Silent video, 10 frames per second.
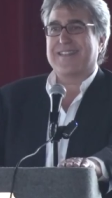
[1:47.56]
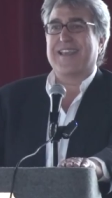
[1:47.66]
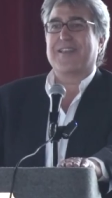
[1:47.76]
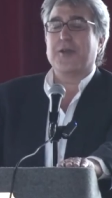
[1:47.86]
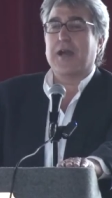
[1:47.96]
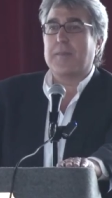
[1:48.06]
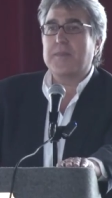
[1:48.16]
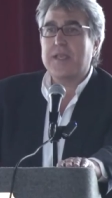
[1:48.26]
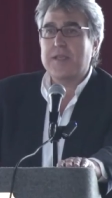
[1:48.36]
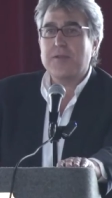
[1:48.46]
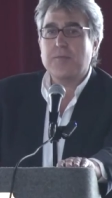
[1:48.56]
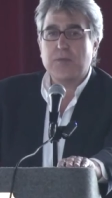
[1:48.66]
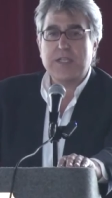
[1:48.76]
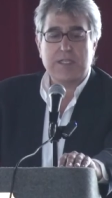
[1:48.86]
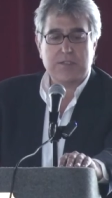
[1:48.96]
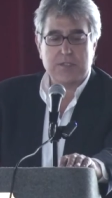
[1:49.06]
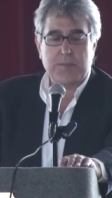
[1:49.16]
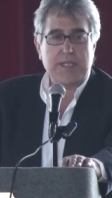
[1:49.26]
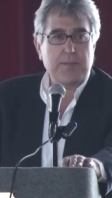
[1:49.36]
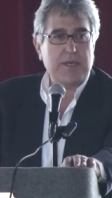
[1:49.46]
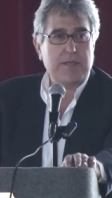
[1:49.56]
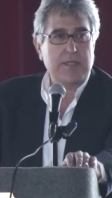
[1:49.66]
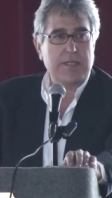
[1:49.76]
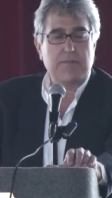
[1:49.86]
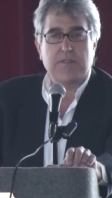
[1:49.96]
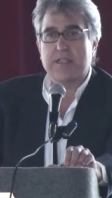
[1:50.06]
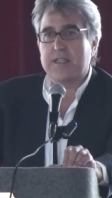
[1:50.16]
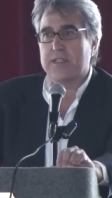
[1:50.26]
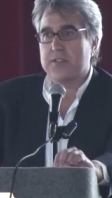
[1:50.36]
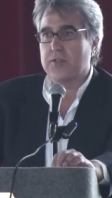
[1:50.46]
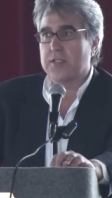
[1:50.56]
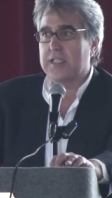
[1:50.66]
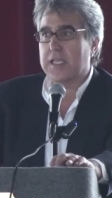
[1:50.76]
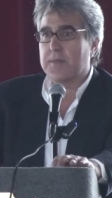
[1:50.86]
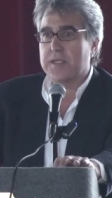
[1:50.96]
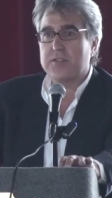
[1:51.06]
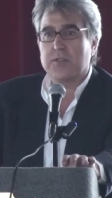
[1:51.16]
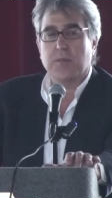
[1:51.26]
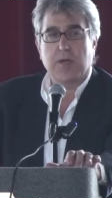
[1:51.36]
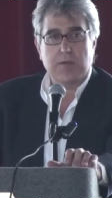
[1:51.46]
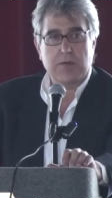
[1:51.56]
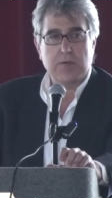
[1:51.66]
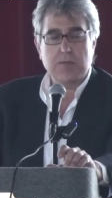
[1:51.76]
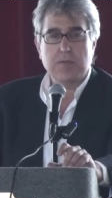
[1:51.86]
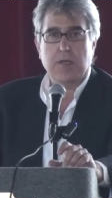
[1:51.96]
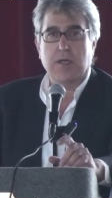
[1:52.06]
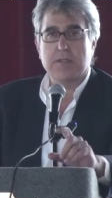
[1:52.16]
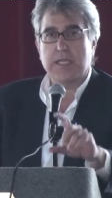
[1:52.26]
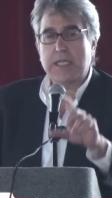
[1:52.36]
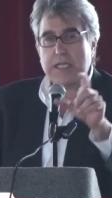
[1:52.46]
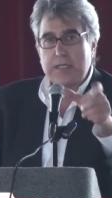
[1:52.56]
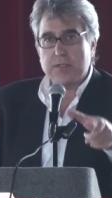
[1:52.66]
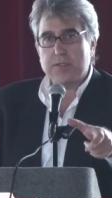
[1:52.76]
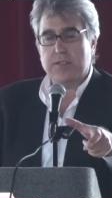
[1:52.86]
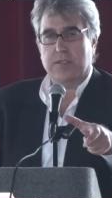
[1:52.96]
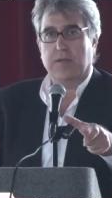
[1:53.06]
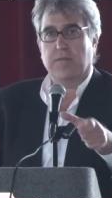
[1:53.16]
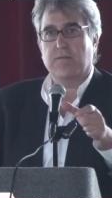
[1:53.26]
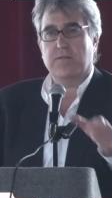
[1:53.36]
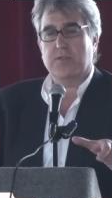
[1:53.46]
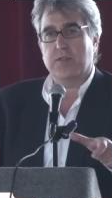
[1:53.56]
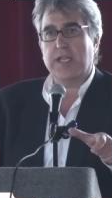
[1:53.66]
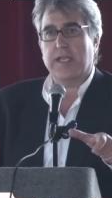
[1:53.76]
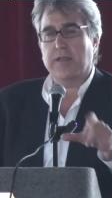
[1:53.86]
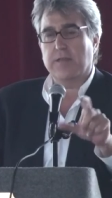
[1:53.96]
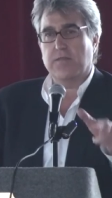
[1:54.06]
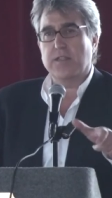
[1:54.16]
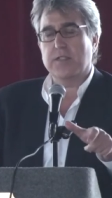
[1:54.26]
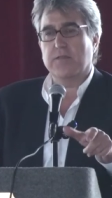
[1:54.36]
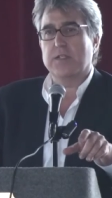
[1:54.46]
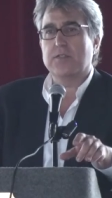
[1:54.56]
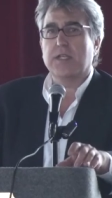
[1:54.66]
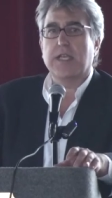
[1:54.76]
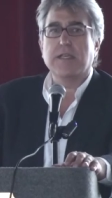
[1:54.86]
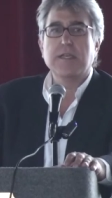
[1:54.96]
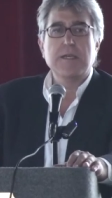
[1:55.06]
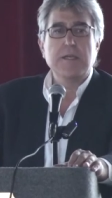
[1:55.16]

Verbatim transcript: Thank you. I'm here really to speak about an event that is going to take place tomorrow on the heels of today, of this event today.